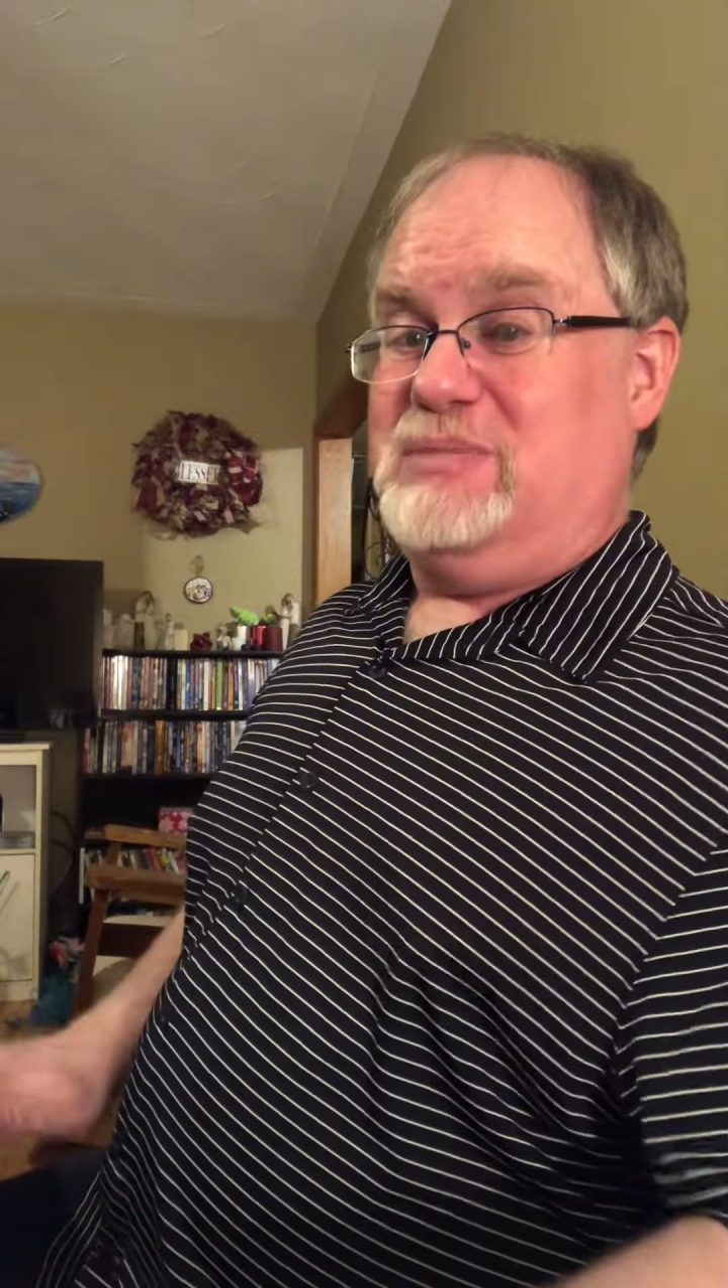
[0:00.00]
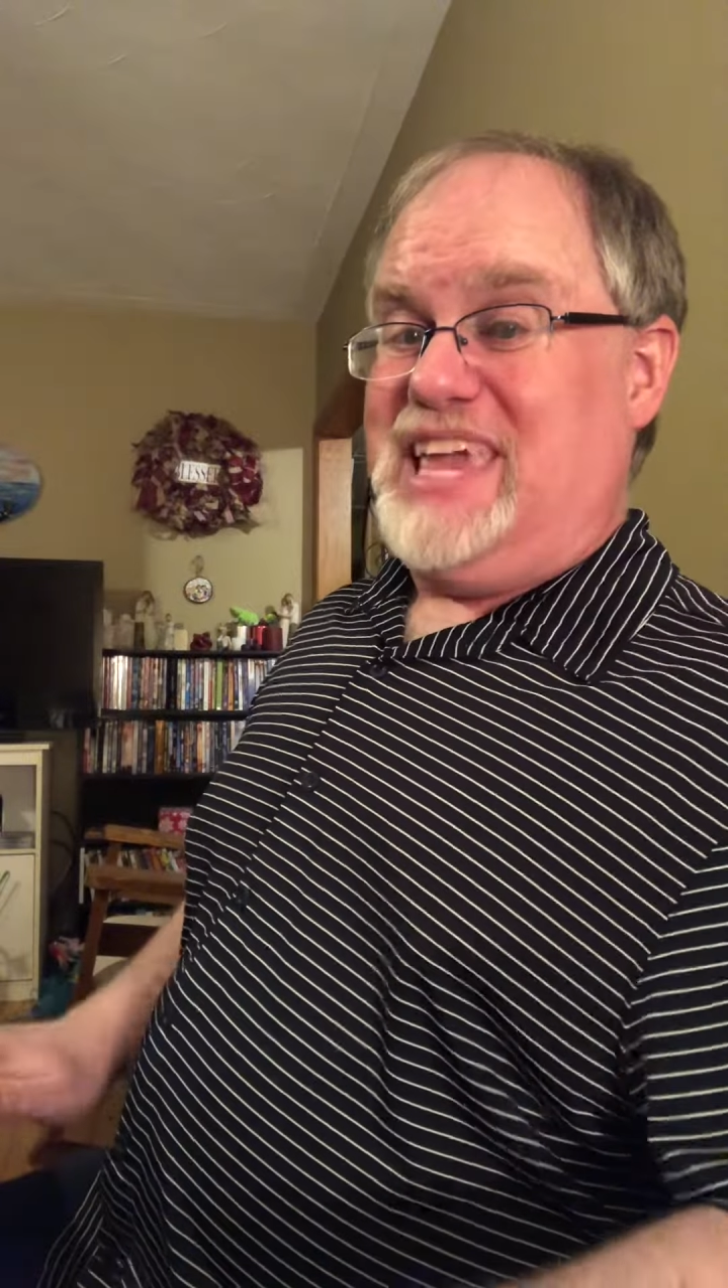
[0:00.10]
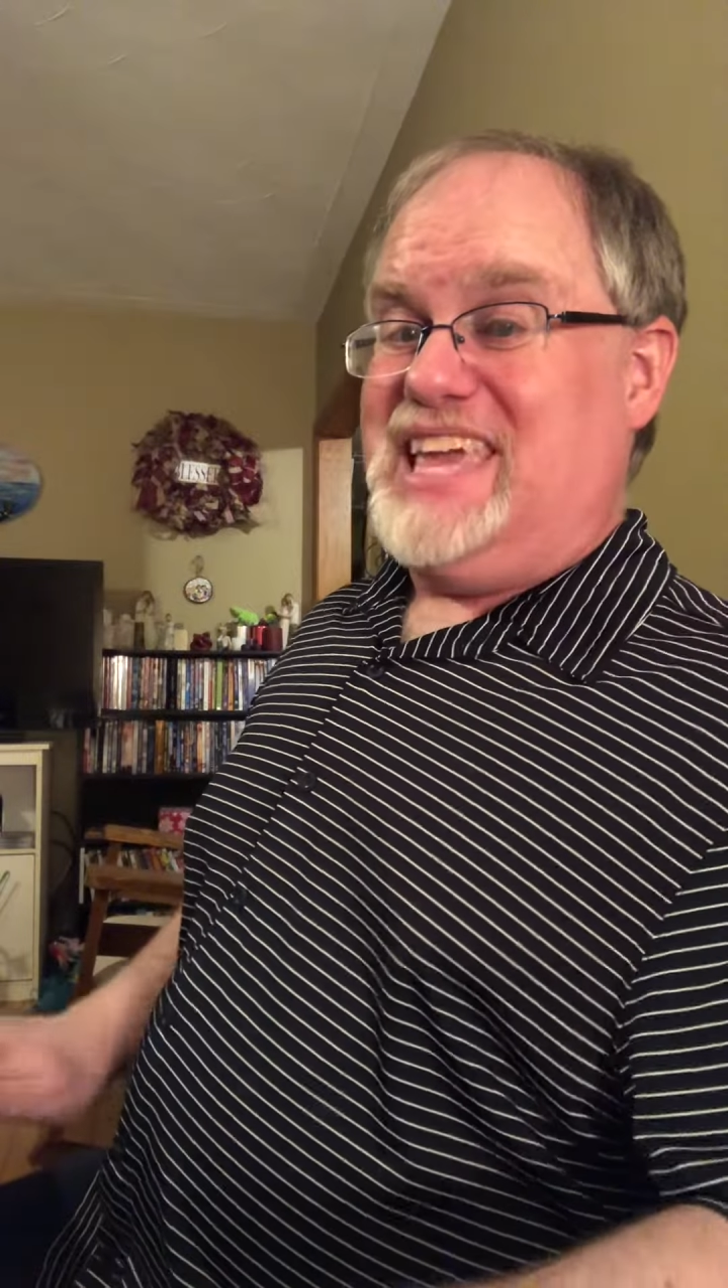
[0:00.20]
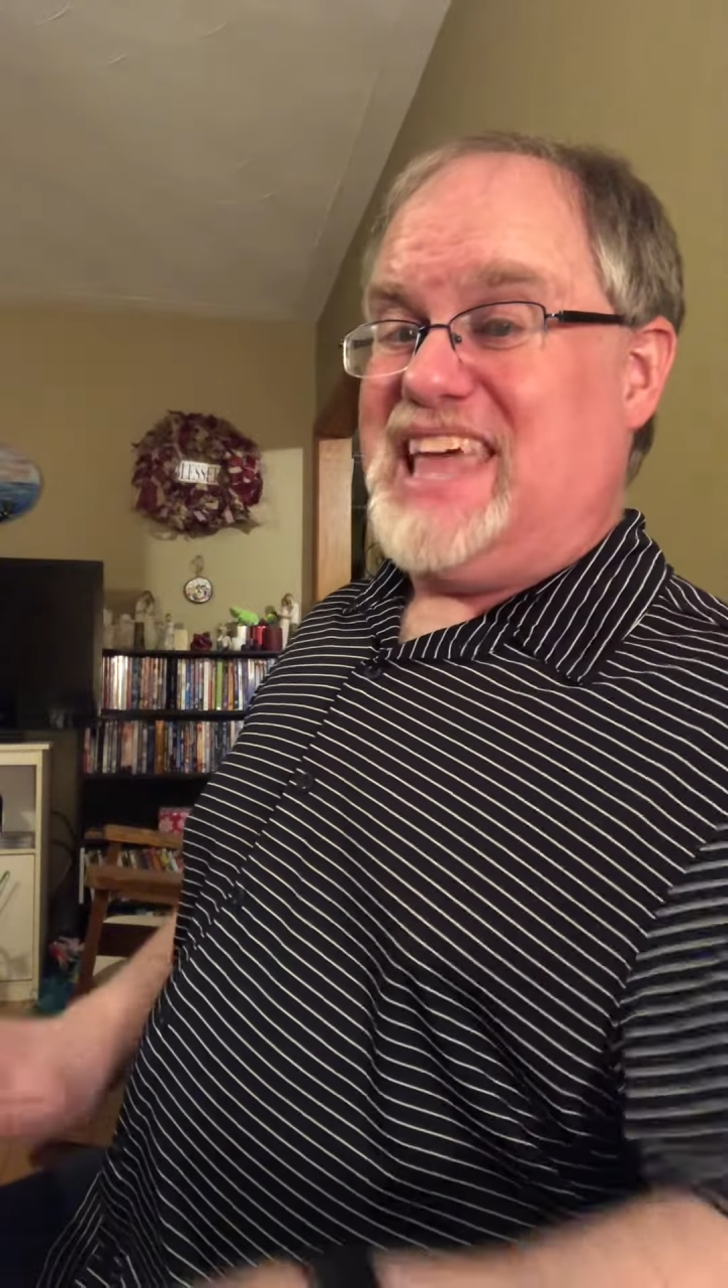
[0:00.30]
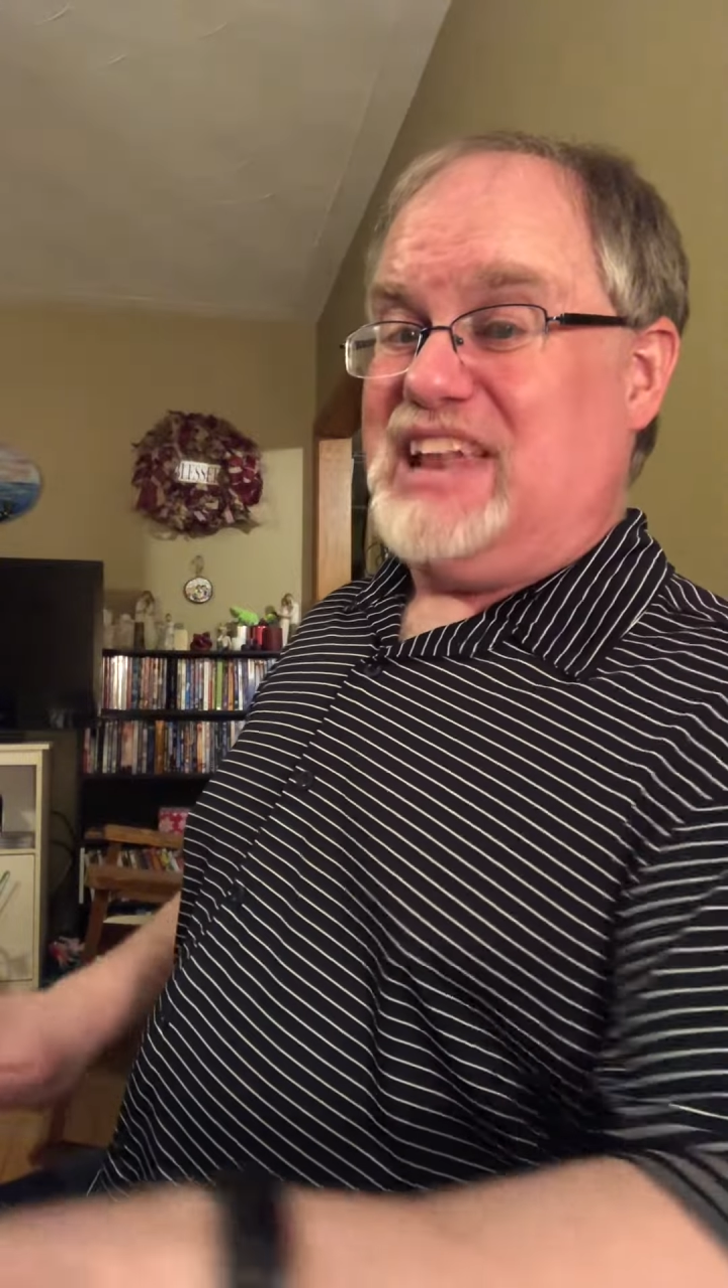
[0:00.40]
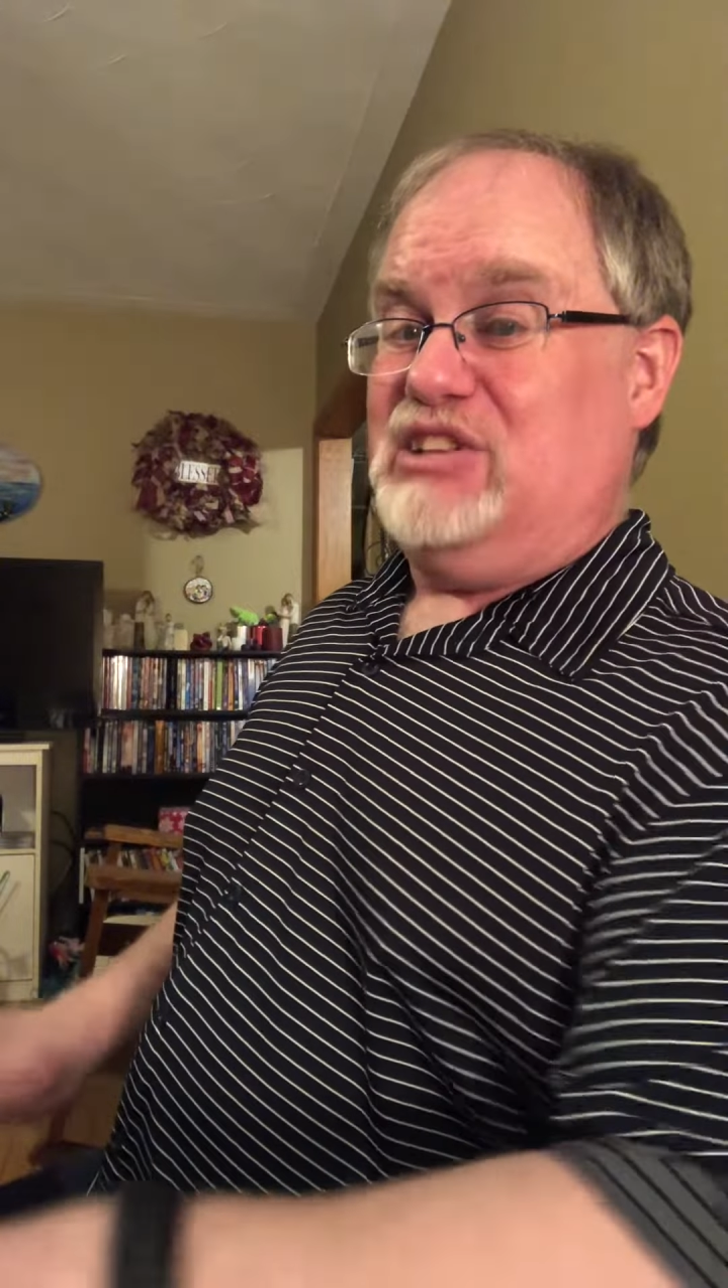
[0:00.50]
me that